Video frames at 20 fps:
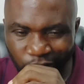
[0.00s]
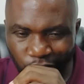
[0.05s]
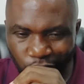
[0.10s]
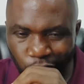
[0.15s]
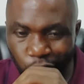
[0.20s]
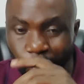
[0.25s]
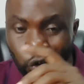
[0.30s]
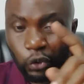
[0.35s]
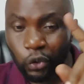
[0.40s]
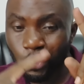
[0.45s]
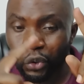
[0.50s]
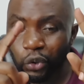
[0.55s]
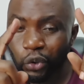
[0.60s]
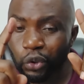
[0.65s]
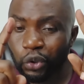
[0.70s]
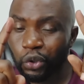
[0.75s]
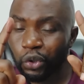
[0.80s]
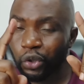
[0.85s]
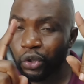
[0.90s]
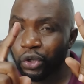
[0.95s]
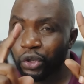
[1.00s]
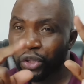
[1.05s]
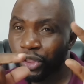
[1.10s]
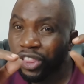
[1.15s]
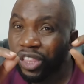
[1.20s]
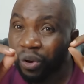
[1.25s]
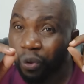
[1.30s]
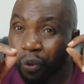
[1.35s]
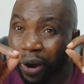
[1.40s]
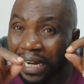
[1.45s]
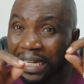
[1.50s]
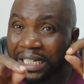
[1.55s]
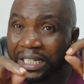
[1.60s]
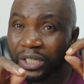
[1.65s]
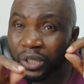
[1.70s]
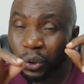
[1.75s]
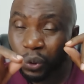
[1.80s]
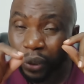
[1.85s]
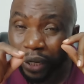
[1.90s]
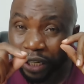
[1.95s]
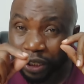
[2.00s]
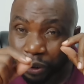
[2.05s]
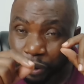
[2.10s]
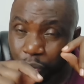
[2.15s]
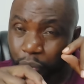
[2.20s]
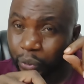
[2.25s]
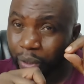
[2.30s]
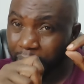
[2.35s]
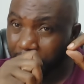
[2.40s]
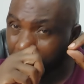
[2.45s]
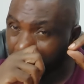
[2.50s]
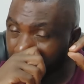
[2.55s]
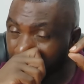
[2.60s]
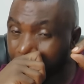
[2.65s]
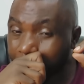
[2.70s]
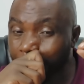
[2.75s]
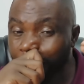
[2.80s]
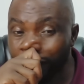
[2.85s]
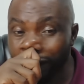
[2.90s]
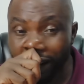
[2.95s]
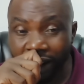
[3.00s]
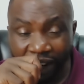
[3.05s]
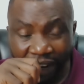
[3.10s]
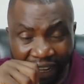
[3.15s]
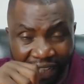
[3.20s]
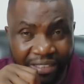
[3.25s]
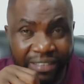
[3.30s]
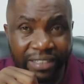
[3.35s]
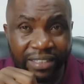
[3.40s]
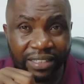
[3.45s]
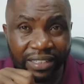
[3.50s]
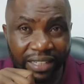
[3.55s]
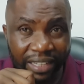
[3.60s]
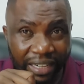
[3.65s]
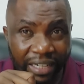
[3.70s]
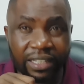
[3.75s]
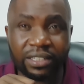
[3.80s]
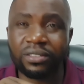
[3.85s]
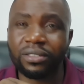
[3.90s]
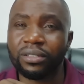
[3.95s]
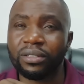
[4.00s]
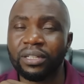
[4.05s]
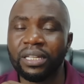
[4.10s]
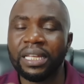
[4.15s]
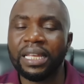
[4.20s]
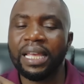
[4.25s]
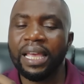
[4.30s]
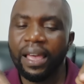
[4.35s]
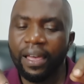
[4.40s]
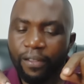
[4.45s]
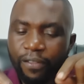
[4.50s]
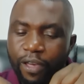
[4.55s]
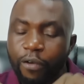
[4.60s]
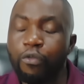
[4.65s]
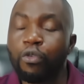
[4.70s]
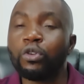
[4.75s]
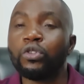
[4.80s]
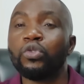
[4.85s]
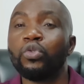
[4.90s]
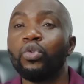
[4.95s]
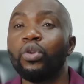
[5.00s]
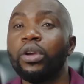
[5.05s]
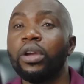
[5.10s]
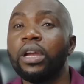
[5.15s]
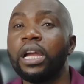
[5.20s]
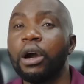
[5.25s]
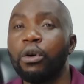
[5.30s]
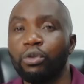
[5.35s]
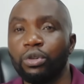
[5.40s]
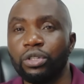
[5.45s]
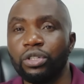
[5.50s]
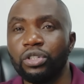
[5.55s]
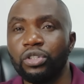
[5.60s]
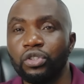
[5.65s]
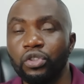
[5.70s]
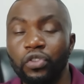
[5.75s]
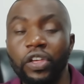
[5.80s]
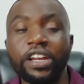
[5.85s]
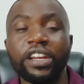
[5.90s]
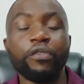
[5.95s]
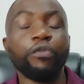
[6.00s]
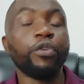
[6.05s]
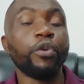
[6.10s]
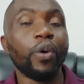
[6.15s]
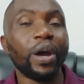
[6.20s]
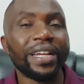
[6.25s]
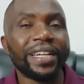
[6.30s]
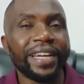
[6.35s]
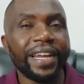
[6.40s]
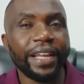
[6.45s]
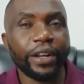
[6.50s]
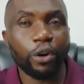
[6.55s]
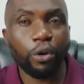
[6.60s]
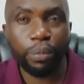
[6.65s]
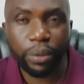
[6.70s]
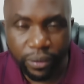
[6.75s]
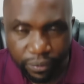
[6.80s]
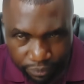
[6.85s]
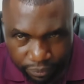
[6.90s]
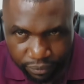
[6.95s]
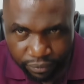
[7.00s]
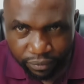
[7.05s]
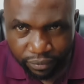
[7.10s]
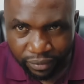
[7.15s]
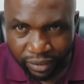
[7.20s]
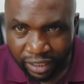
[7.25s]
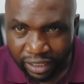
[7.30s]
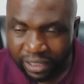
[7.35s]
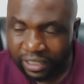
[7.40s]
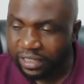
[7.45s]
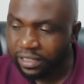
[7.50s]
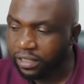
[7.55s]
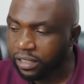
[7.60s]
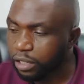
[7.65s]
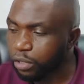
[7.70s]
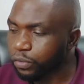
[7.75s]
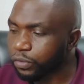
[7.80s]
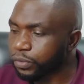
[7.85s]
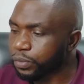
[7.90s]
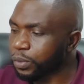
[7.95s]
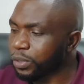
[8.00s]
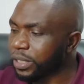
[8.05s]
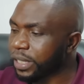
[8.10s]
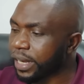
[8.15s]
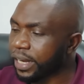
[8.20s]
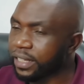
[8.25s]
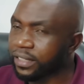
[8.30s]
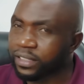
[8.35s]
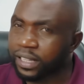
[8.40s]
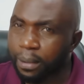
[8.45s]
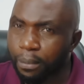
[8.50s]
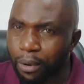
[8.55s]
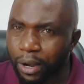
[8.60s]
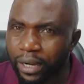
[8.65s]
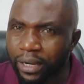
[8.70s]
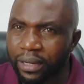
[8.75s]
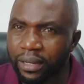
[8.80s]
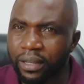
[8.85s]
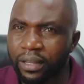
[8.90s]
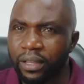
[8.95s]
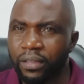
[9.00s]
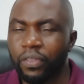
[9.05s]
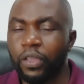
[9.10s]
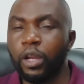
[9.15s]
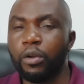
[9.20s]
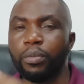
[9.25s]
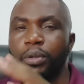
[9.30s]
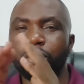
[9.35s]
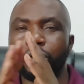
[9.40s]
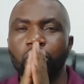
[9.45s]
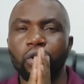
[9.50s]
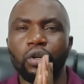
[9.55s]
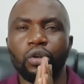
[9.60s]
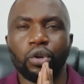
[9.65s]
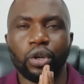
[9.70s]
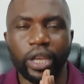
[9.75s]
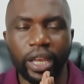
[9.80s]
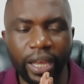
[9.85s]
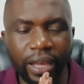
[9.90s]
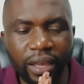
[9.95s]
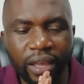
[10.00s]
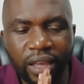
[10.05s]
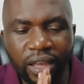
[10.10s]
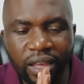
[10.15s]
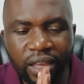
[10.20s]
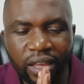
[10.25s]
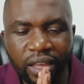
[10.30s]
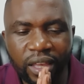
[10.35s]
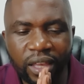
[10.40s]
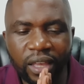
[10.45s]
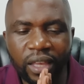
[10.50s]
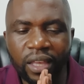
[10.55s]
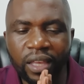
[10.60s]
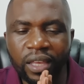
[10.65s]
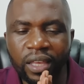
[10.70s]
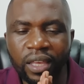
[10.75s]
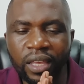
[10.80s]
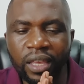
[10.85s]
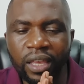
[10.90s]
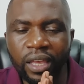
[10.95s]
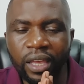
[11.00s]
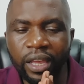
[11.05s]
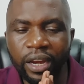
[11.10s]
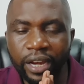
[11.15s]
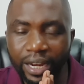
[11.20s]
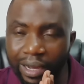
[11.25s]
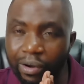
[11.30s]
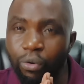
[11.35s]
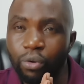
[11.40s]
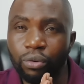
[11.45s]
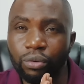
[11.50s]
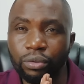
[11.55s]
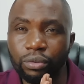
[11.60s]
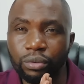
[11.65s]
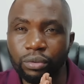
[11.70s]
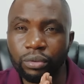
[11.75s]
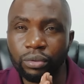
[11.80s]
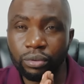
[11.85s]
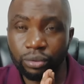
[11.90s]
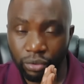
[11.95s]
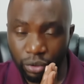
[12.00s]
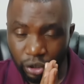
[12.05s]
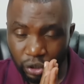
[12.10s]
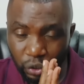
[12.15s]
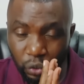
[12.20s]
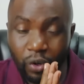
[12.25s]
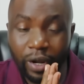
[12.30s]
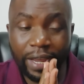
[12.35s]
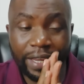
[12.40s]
So they want to ensure that in the next election, their vote will count. So that if they want Nairobi, instead of sponsoring someone, they'll be told, okay, now you